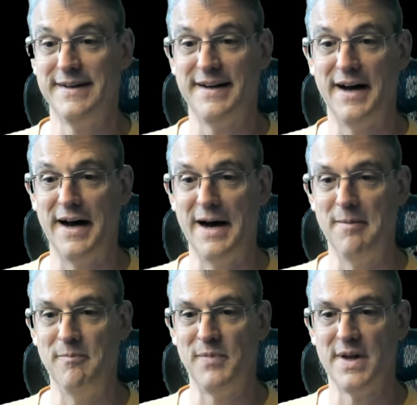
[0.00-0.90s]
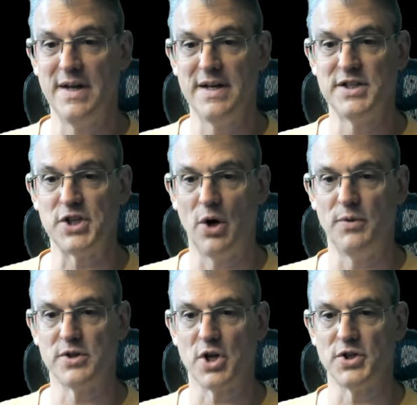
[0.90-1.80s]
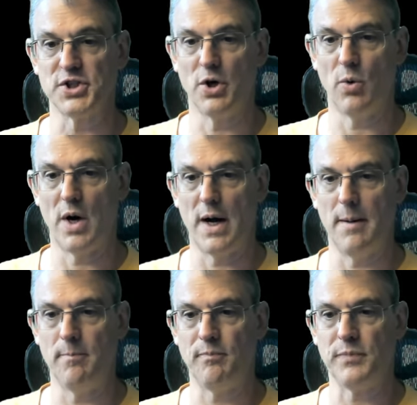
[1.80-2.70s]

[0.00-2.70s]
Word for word: Um, so there's also um,